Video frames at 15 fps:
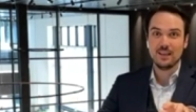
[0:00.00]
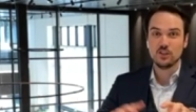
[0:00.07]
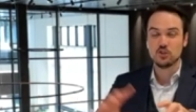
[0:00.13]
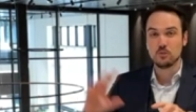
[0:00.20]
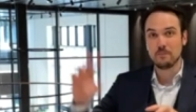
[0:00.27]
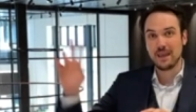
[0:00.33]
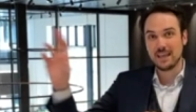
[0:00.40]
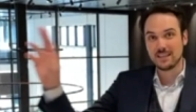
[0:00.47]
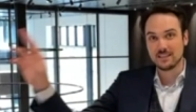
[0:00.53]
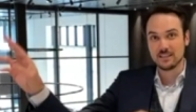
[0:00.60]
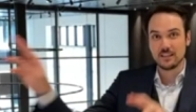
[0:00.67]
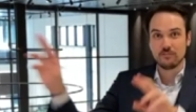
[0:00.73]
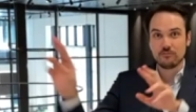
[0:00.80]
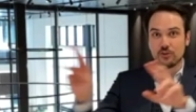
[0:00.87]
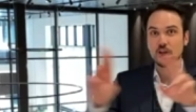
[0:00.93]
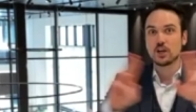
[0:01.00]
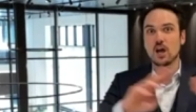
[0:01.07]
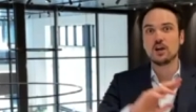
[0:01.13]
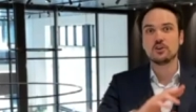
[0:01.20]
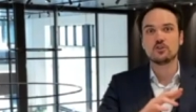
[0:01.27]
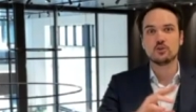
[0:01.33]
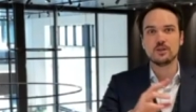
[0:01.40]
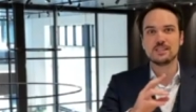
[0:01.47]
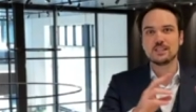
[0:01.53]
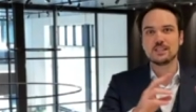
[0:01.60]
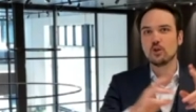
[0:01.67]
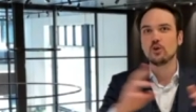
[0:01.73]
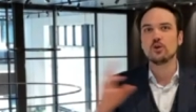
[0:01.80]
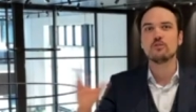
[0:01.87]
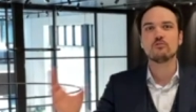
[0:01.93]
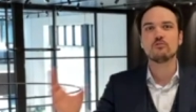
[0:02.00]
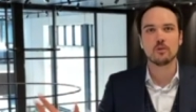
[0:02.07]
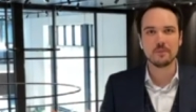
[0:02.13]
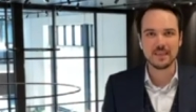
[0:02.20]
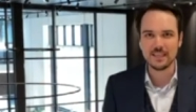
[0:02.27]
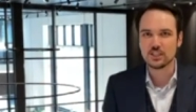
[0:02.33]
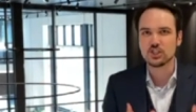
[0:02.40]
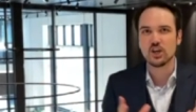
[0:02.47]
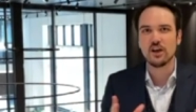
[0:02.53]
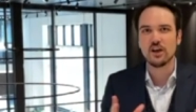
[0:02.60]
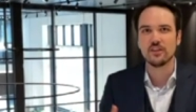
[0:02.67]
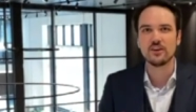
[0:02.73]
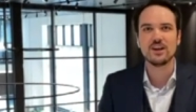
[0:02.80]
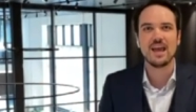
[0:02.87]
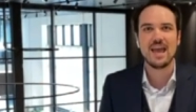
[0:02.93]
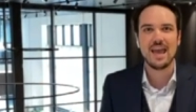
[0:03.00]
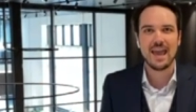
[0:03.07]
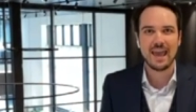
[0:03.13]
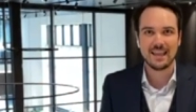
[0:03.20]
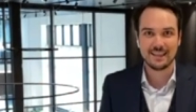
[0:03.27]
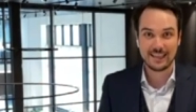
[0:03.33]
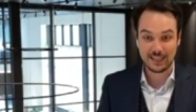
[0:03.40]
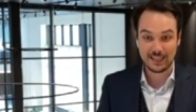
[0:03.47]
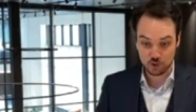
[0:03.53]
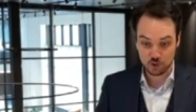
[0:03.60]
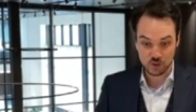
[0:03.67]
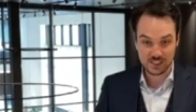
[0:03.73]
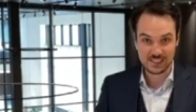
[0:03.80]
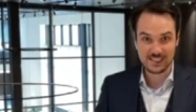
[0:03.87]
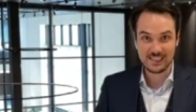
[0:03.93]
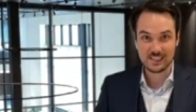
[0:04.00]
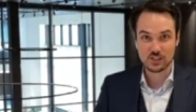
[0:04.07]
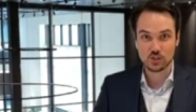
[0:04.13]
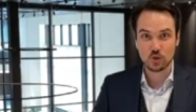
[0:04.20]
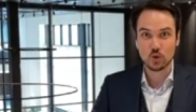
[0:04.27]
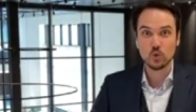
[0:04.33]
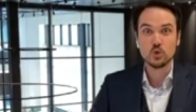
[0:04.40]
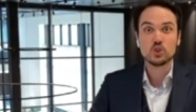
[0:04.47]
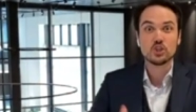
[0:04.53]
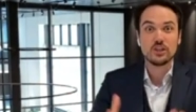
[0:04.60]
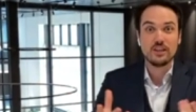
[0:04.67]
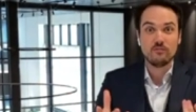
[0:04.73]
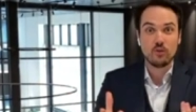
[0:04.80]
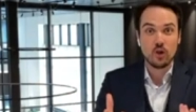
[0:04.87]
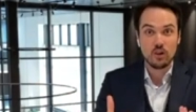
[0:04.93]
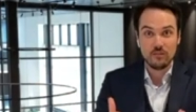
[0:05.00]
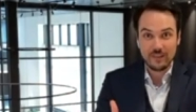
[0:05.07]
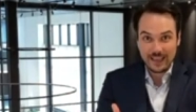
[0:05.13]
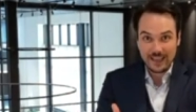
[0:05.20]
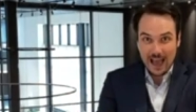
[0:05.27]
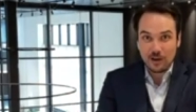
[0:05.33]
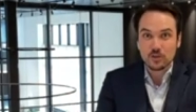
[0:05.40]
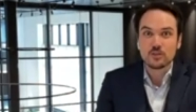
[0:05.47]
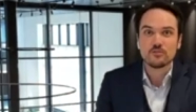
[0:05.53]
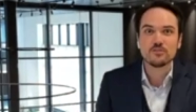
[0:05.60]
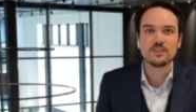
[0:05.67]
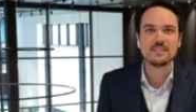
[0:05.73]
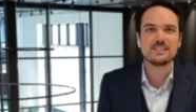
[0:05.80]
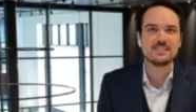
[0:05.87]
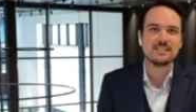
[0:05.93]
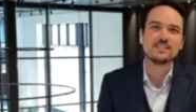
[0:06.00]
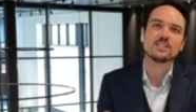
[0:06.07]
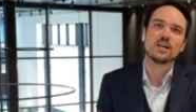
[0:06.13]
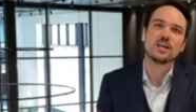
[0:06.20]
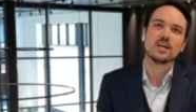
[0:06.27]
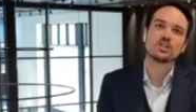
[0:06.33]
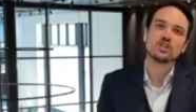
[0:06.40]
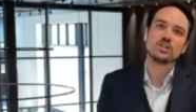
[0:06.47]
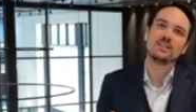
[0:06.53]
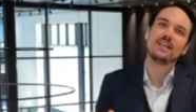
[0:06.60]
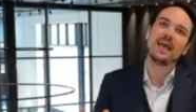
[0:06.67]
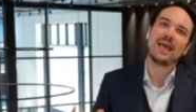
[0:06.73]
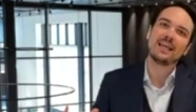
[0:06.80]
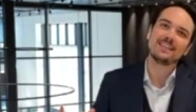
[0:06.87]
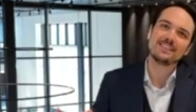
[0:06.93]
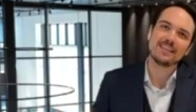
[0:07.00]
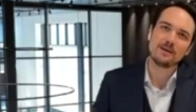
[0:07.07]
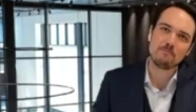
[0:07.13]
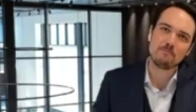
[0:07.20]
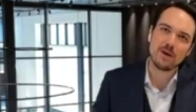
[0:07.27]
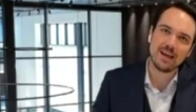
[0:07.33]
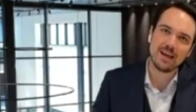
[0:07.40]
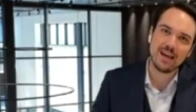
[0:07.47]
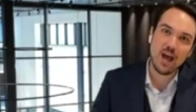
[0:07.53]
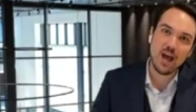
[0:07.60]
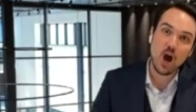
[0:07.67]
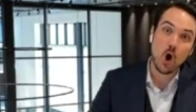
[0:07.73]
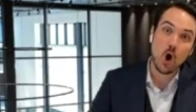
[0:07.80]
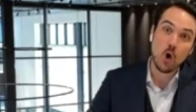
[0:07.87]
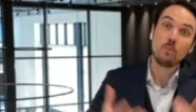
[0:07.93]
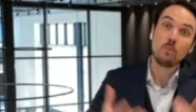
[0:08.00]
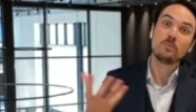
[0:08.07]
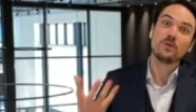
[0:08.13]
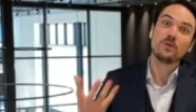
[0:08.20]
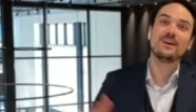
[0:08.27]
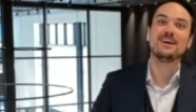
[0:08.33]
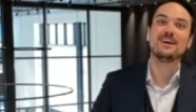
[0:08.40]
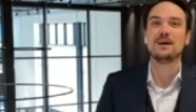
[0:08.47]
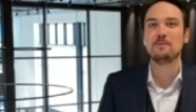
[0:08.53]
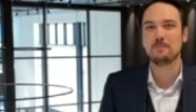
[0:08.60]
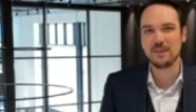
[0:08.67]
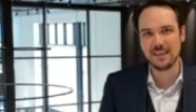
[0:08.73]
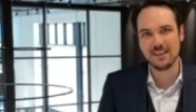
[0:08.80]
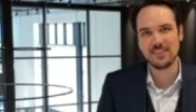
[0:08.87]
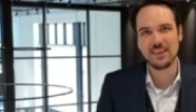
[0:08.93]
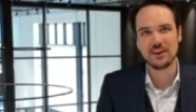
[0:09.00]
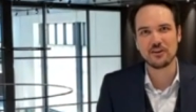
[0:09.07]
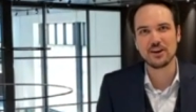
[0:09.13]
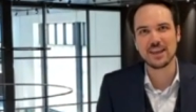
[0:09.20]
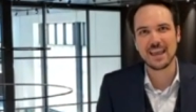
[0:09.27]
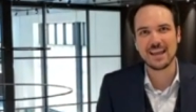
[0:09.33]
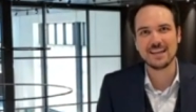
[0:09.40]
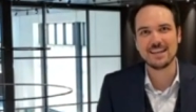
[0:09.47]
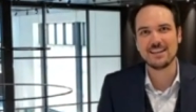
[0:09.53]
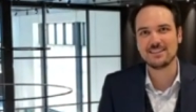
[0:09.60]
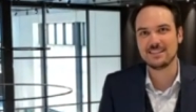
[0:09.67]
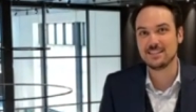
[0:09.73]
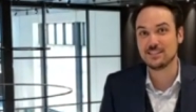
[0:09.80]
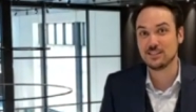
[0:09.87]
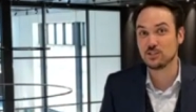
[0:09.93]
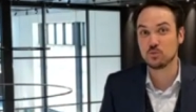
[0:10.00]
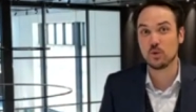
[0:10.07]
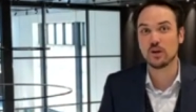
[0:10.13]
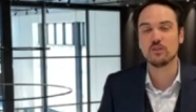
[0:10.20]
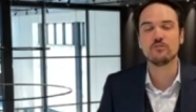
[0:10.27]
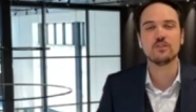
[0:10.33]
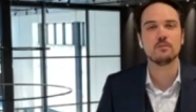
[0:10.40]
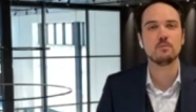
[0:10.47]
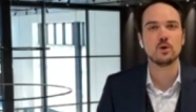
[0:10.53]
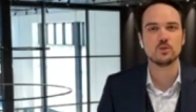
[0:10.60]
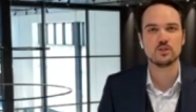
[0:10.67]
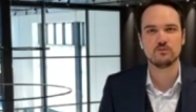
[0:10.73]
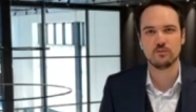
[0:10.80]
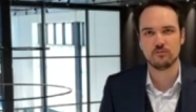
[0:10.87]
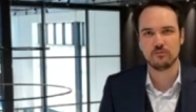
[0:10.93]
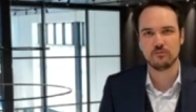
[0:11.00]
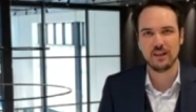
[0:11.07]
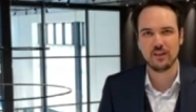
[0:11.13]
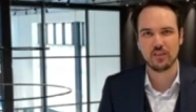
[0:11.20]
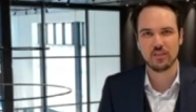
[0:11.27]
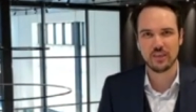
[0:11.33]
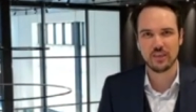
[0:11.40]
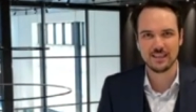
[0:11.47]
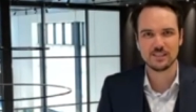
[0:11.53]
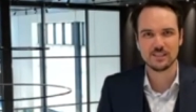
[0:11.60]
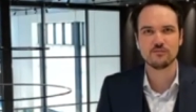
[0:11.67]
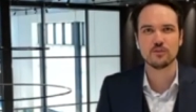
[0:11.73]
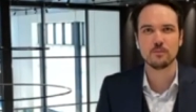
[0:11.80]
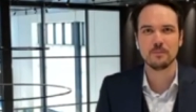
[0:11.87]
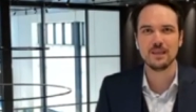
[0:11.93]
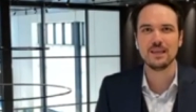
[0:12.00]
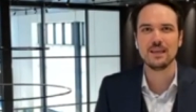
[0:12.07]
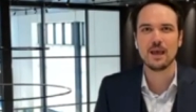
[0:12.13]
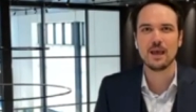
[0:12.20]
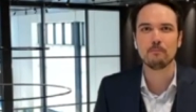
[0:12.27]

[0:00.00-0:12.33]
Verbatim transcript: to make the different countries learn from each other, and then to see a solution evolving out of this discussion and um, uh, hope uh, being there again. This is one of the most fulfilling things for me uh,